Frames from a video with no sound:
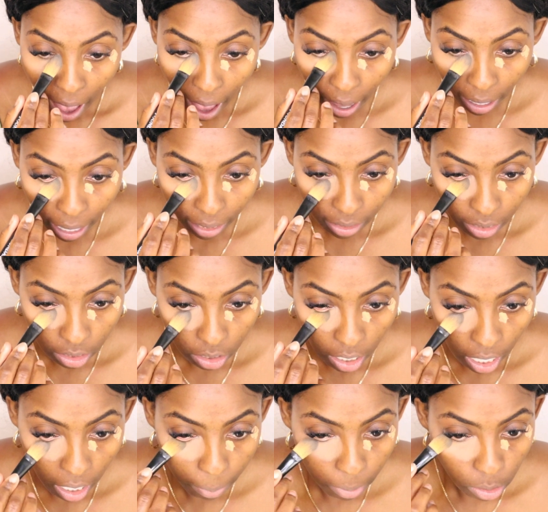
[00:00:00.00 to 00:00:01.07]
I got this
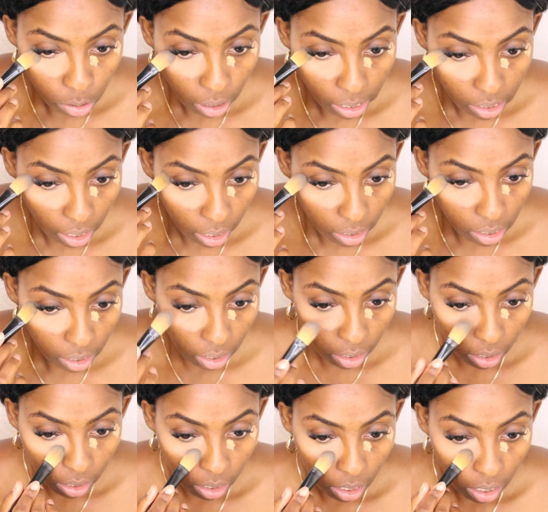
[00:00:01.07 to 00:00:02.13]
job in
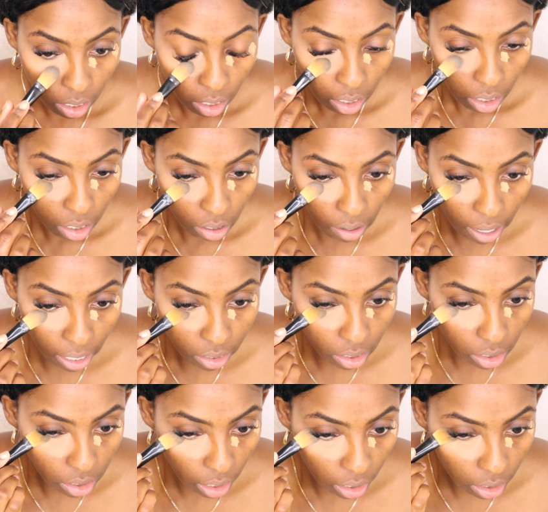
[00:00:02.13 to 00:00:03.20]
2018 as
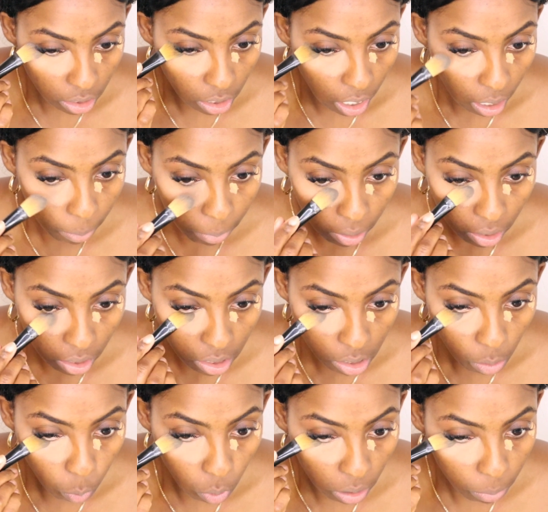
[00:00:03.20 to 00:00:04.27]
a second job because
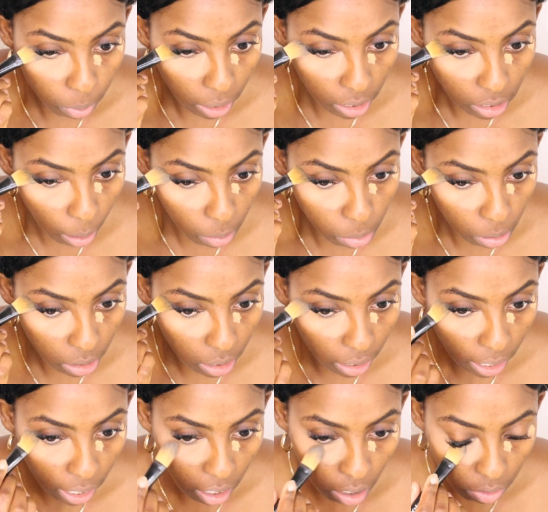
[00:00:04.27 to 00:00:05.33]
the one place I was working
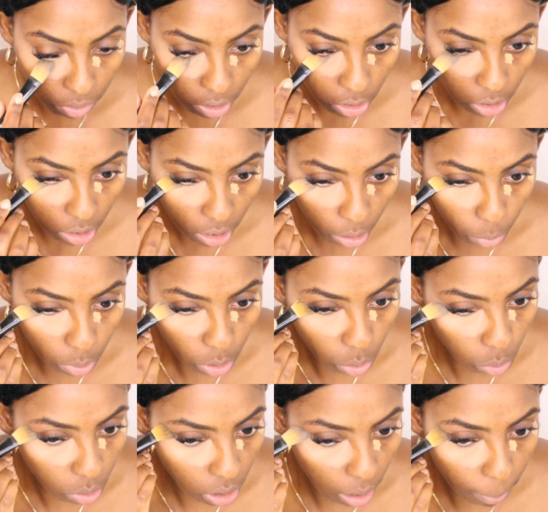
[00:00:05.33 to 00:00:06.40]
at officially was
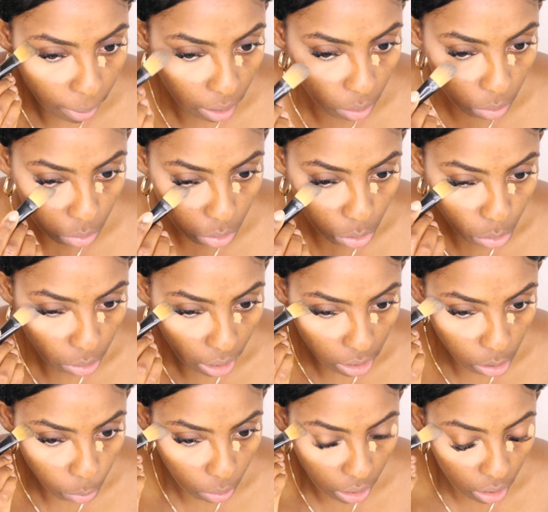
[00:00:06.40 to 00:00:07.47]
only about two
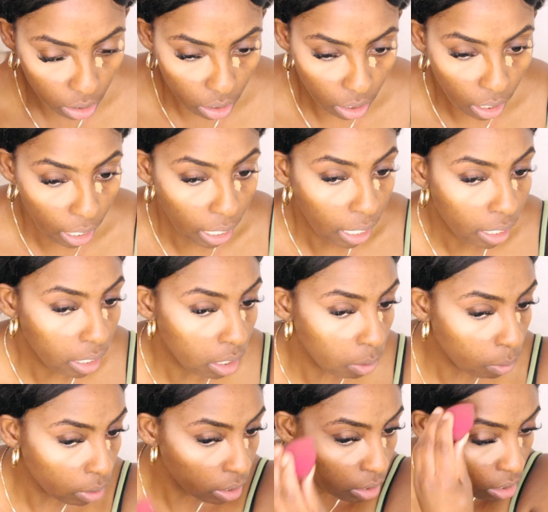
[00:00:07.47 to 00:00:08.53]
days a week. And in
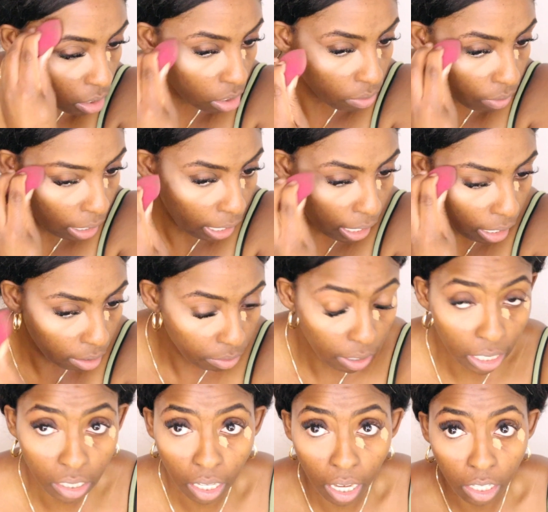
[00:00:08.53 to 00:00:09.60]
order to survive
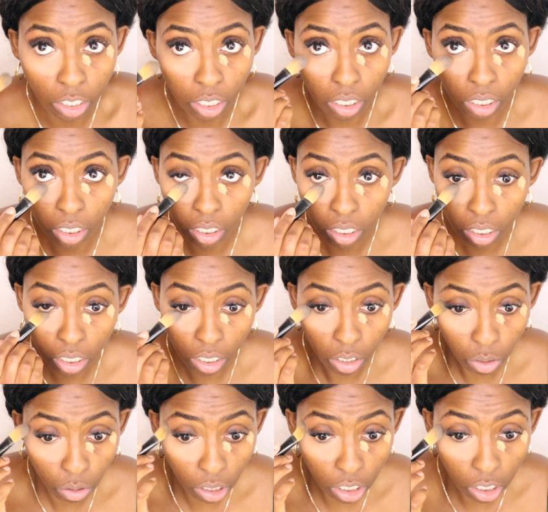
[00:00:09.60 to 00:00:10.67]
as a hygienist,
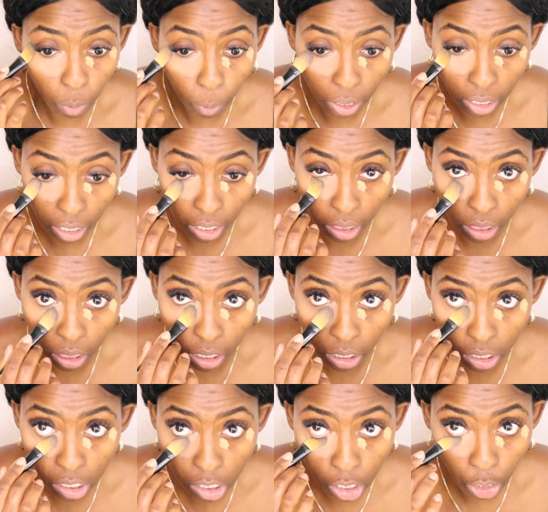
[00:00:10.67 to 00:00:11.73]
you need to work at
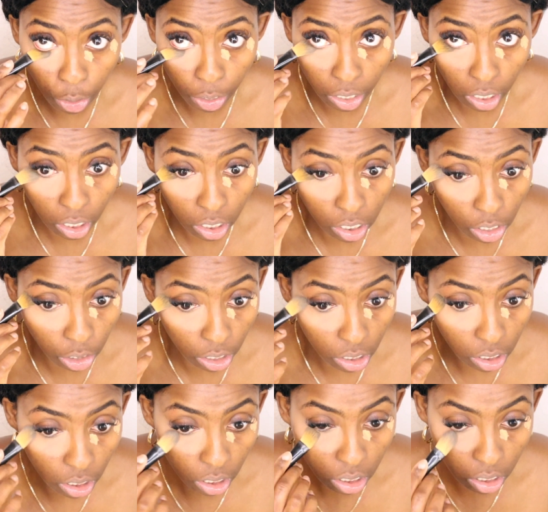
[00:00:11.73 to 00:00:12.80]
least 30 to
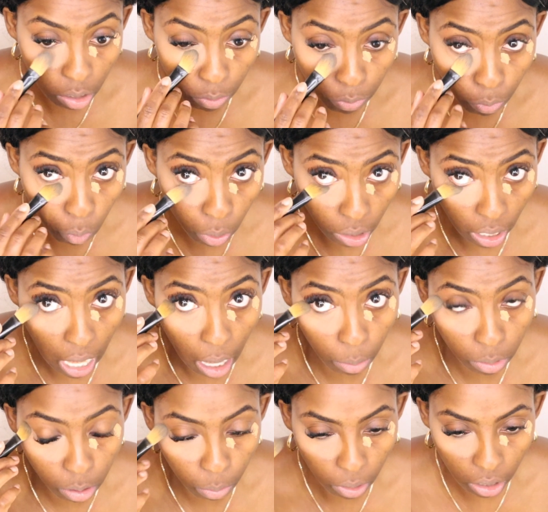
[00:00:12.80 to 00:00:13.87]
36 to 40
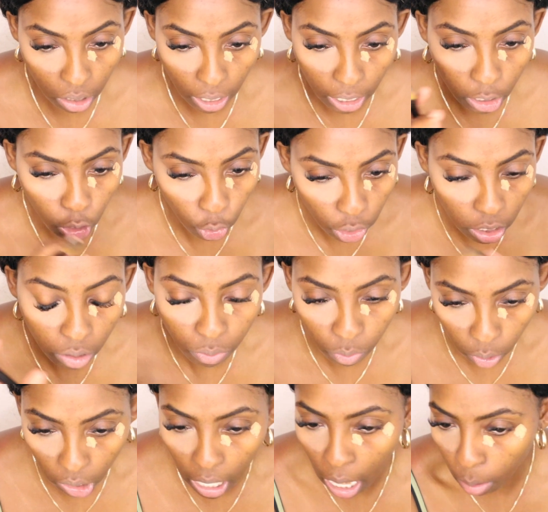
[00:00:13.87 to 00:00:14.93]
hours a week, like 30 to
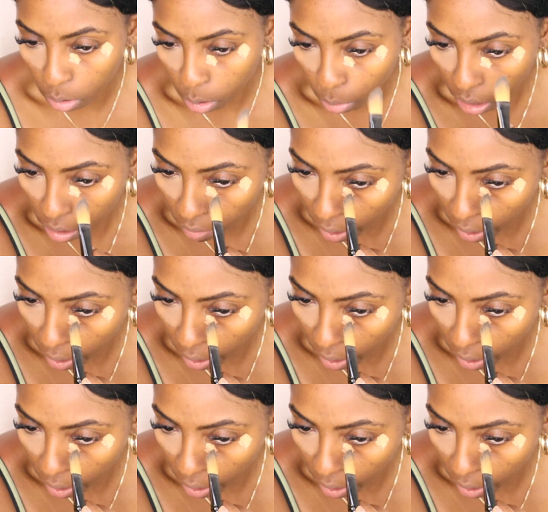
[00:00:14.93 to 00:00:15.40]
40 hours a week,